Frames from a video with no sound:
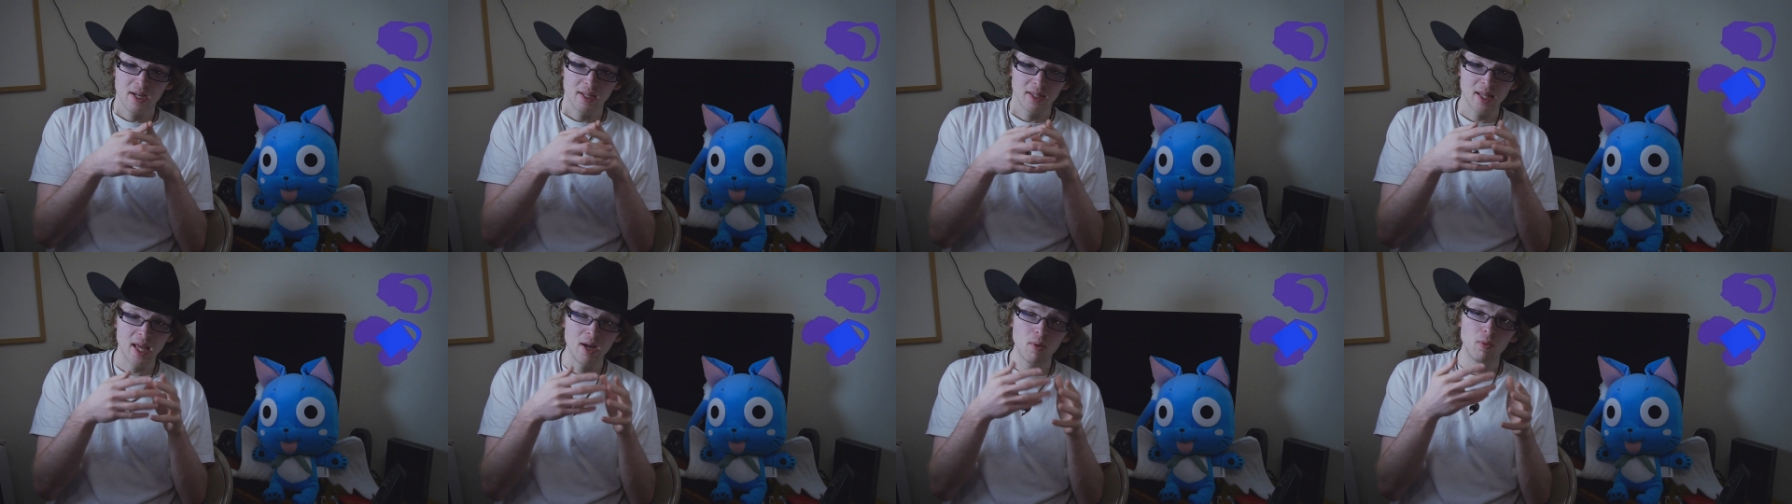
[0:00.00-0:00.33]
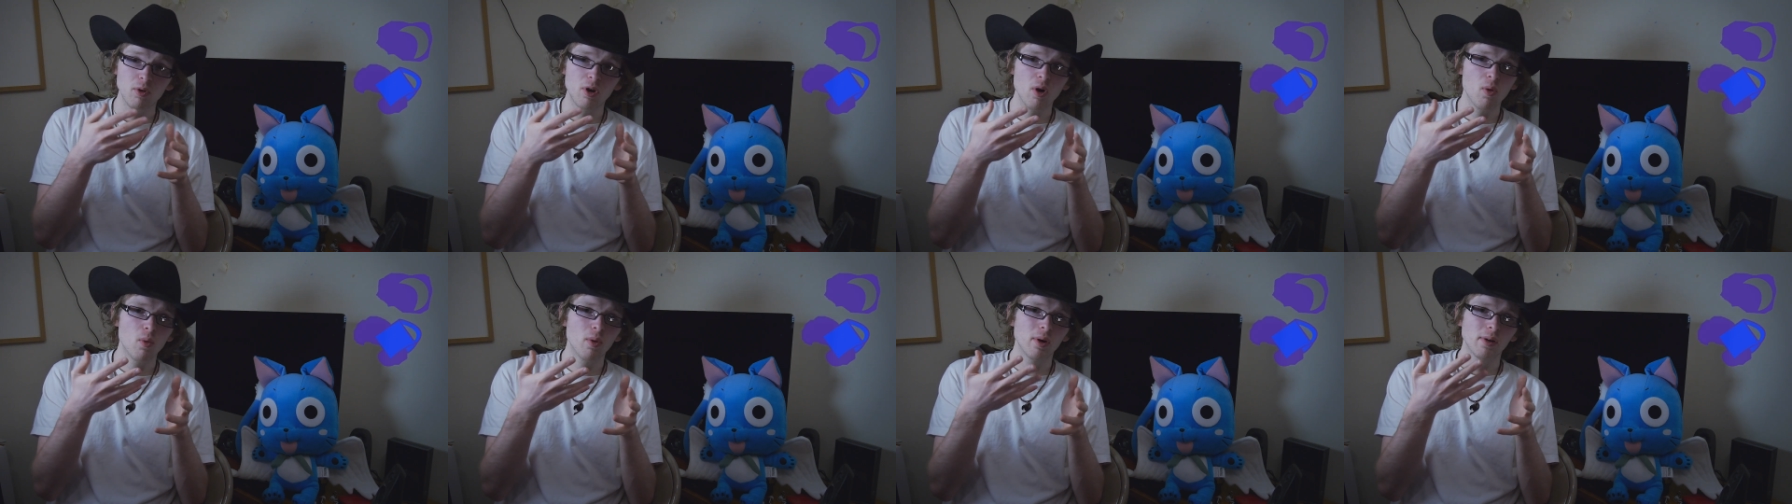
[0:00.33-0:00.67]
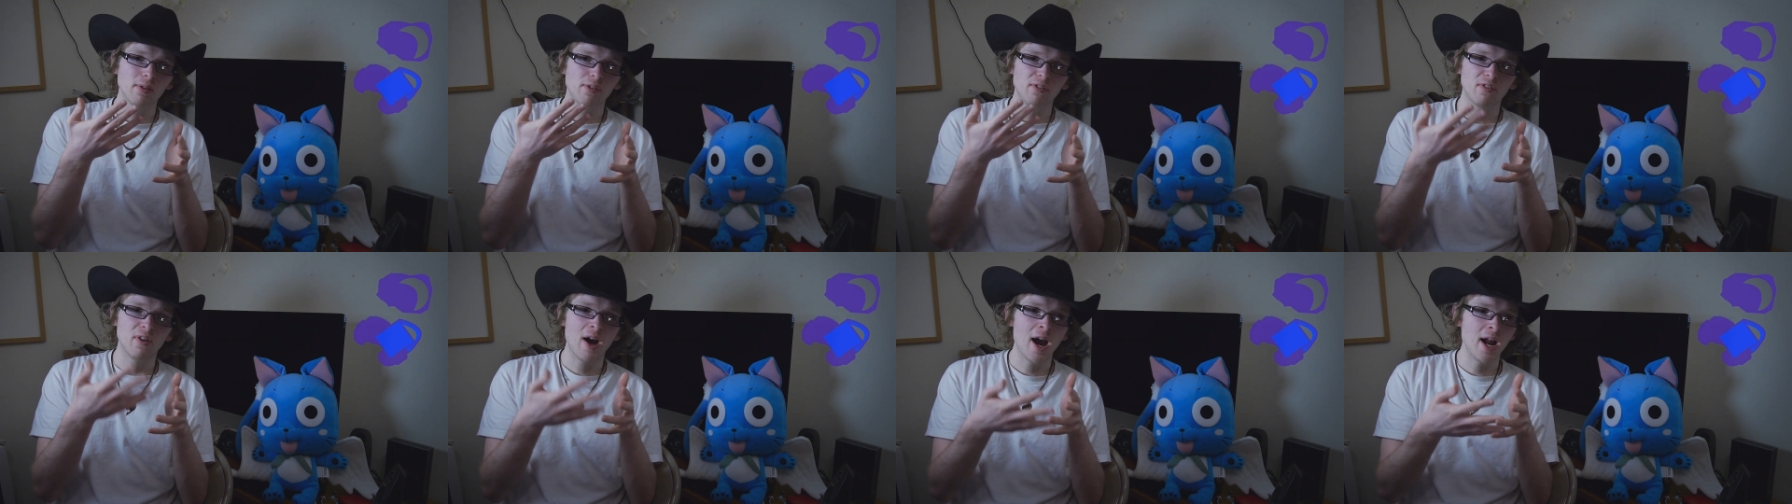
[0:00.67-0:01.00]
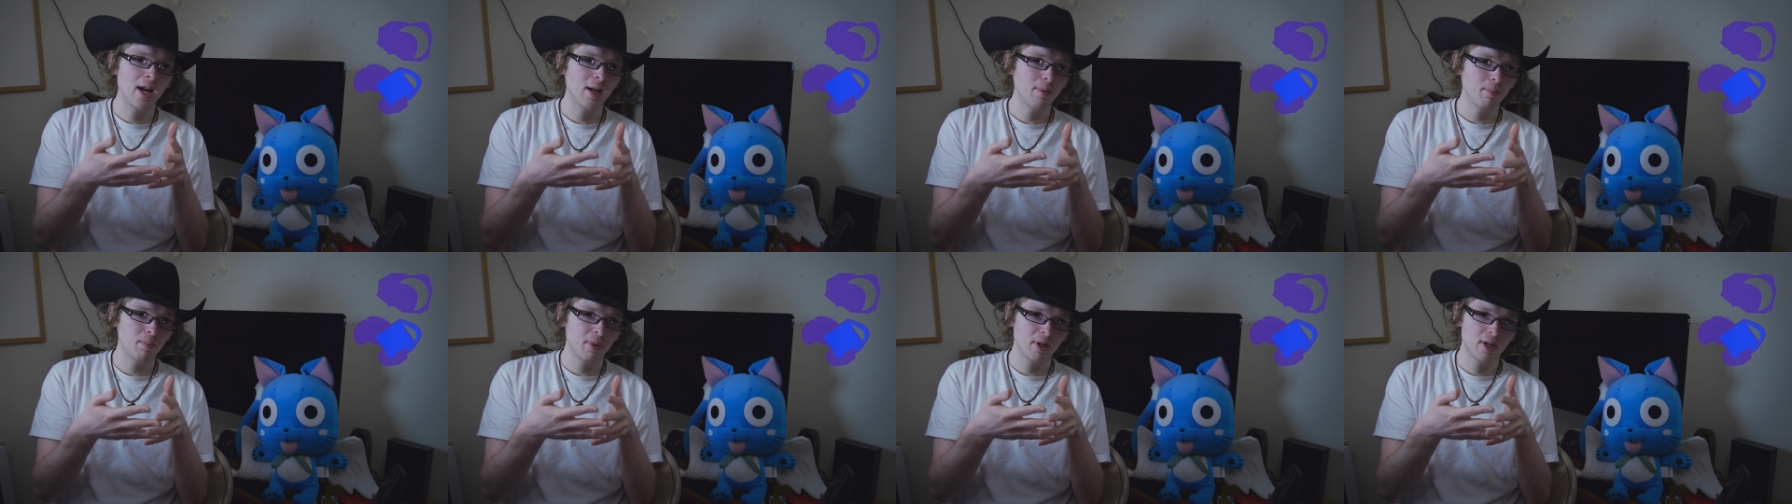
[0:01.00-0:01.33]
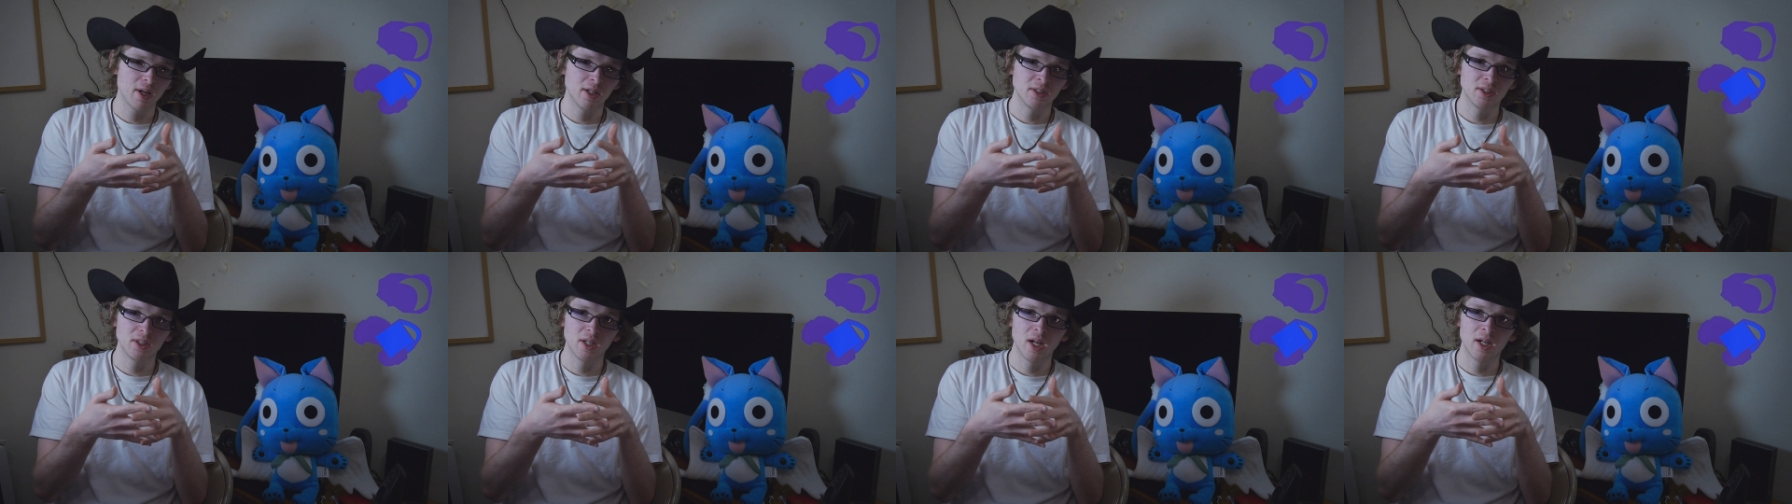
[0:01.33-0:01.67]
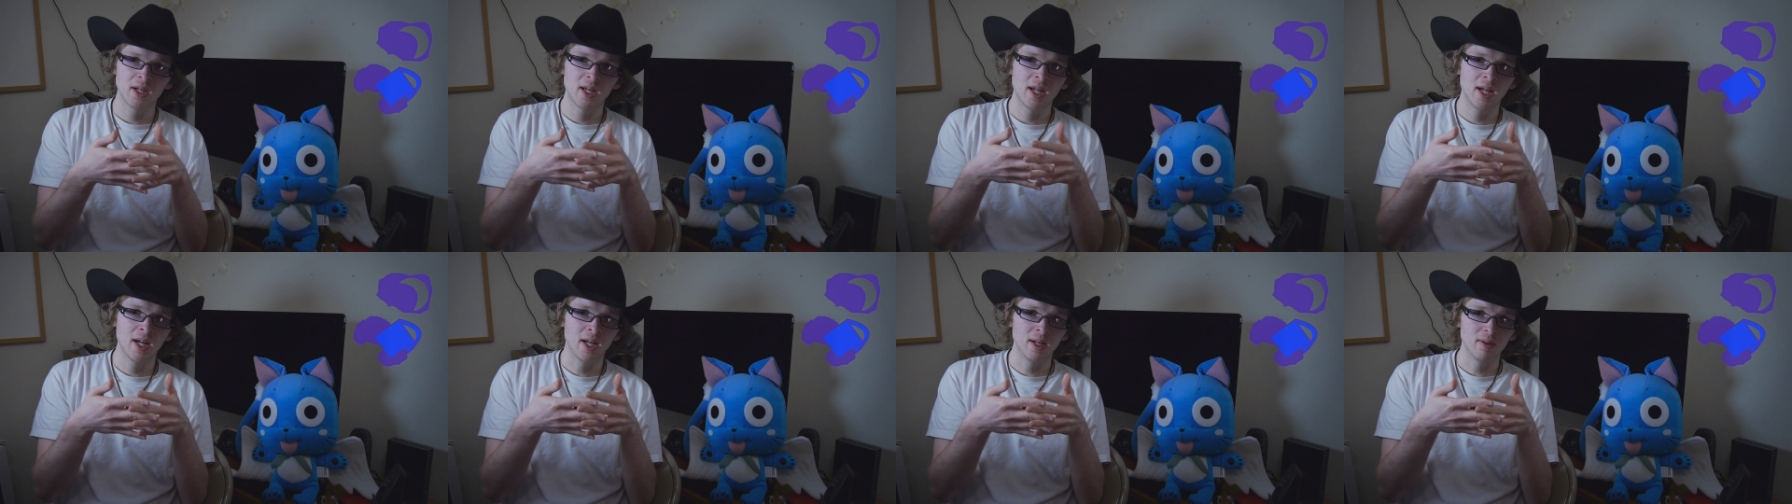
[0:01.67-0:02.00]
They don't want to fight it because,
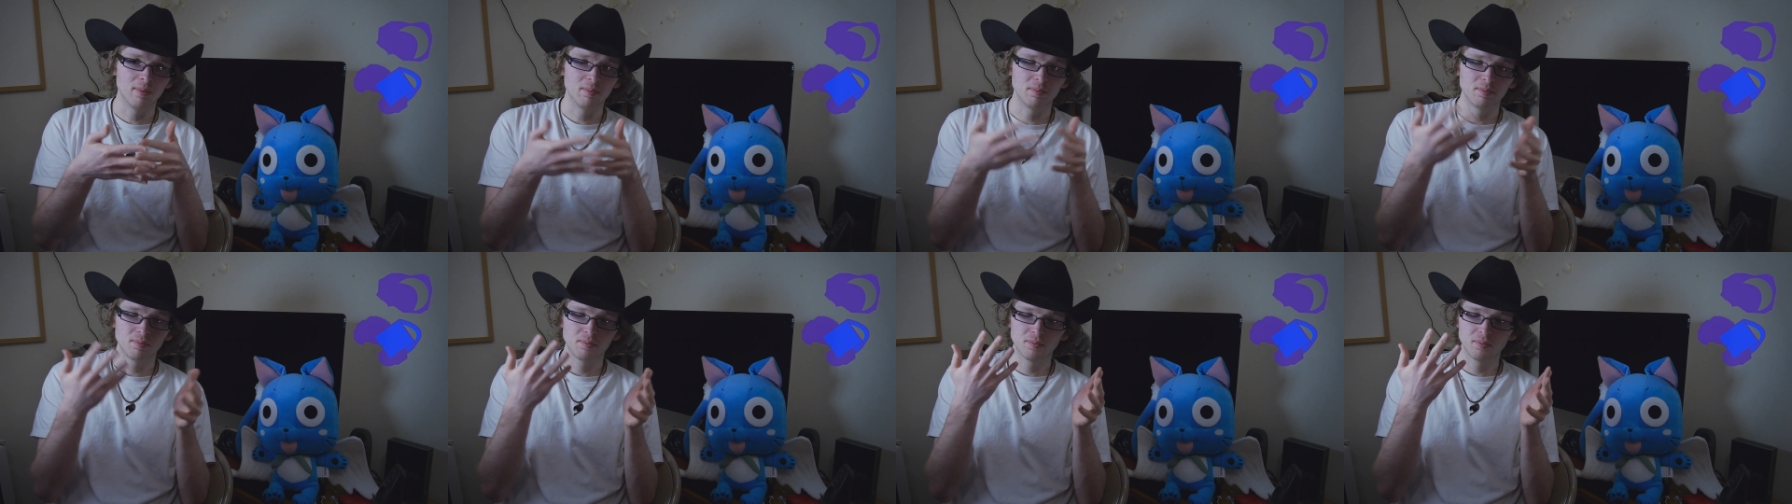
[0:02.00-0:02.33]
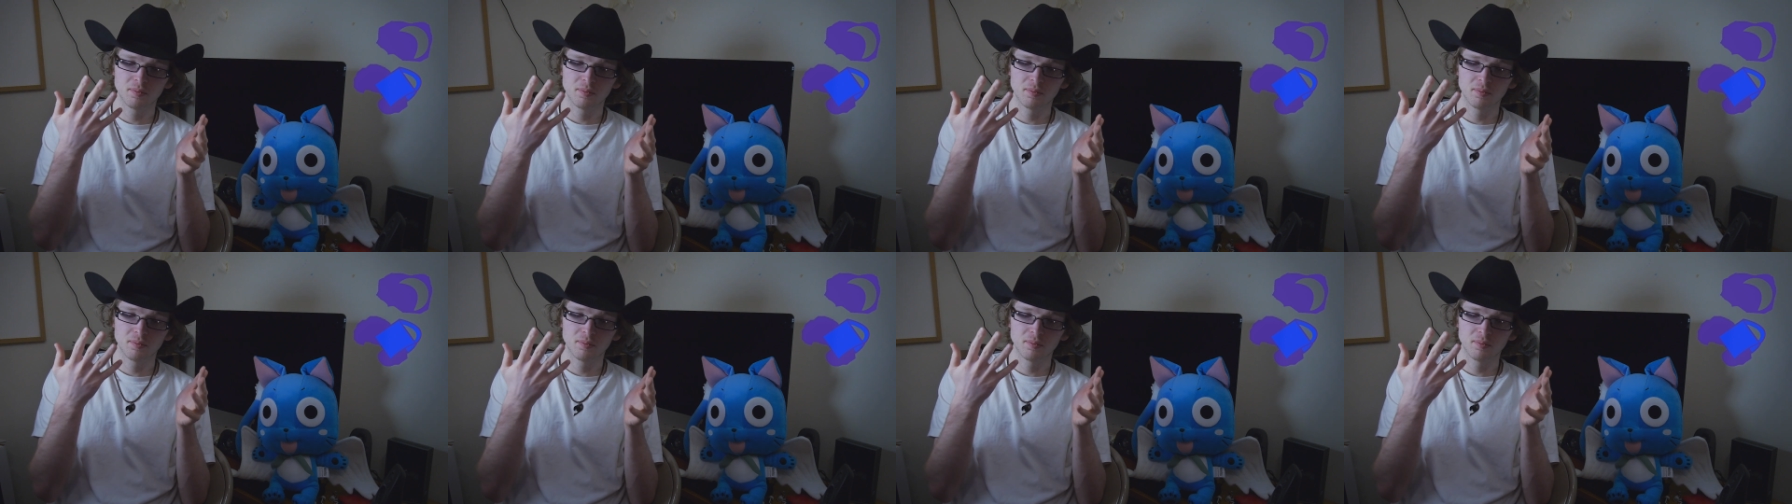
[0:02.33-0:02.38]
again,